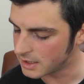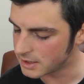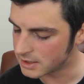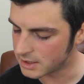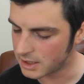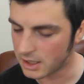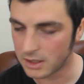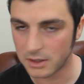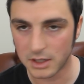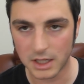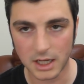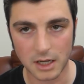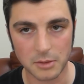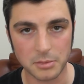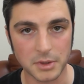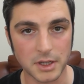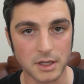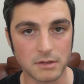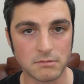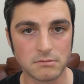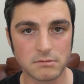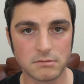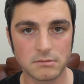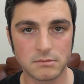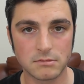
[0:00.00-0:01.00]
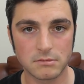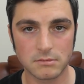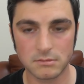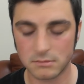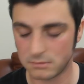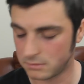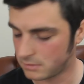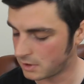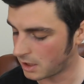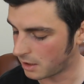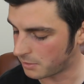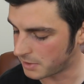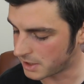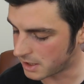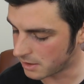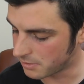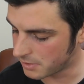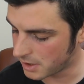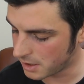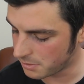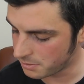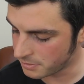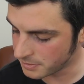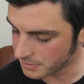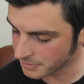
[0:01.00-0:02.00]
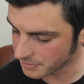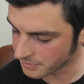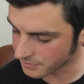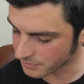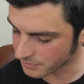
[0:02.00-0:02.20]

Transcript: So that'll be something.